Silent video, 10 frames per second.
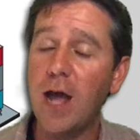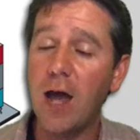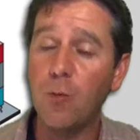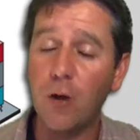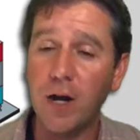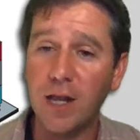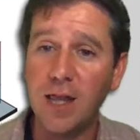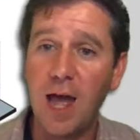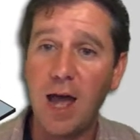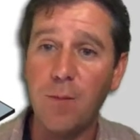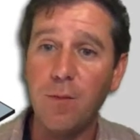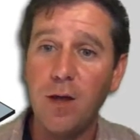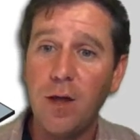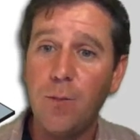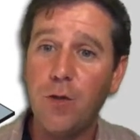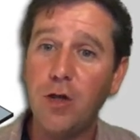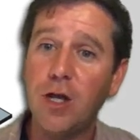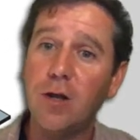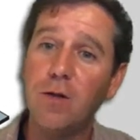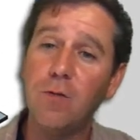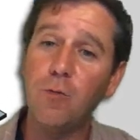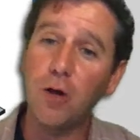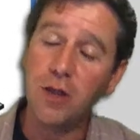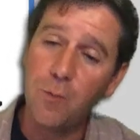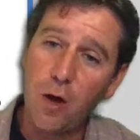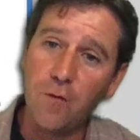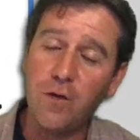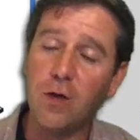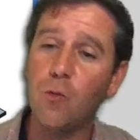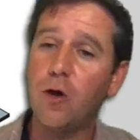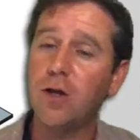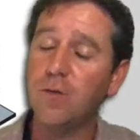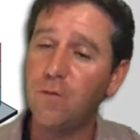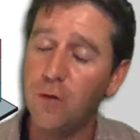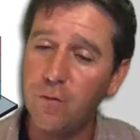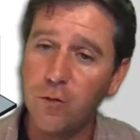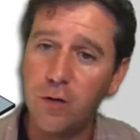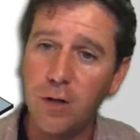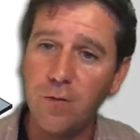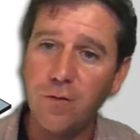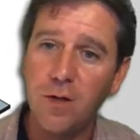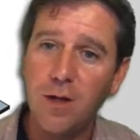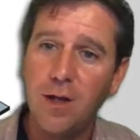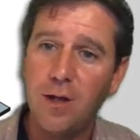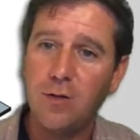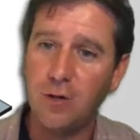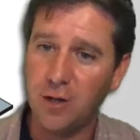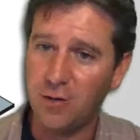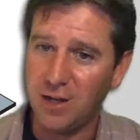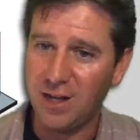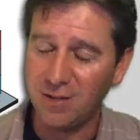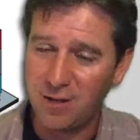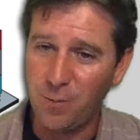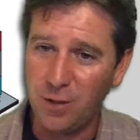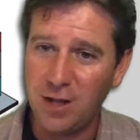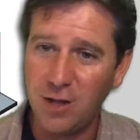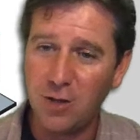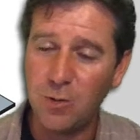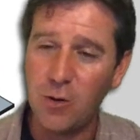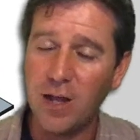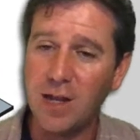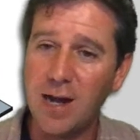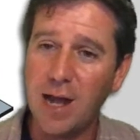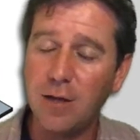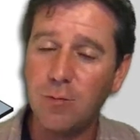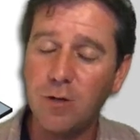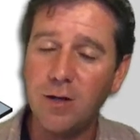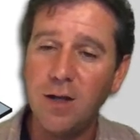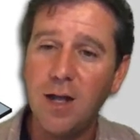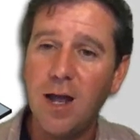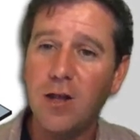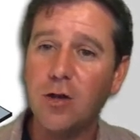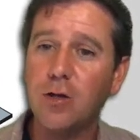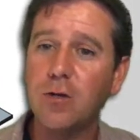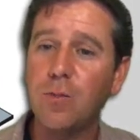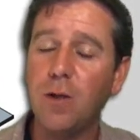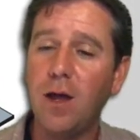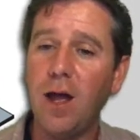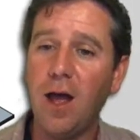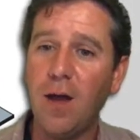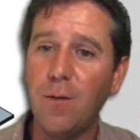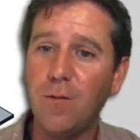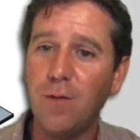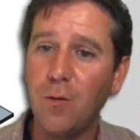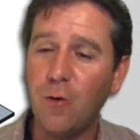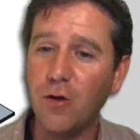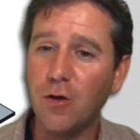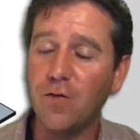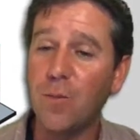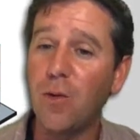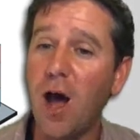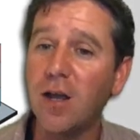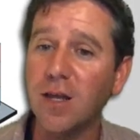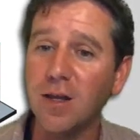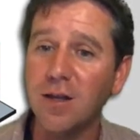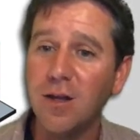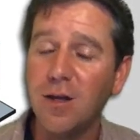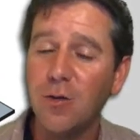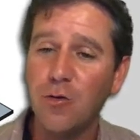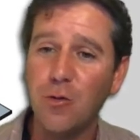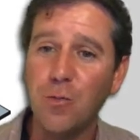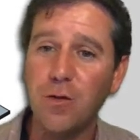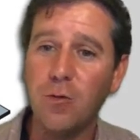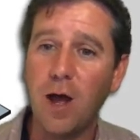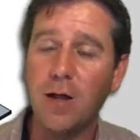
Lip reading: add one at a time. But you can wash them off. You can wash the fluorophore off. so you're not going to get complications when you add the next one. And you can also wash off the blocking group as well.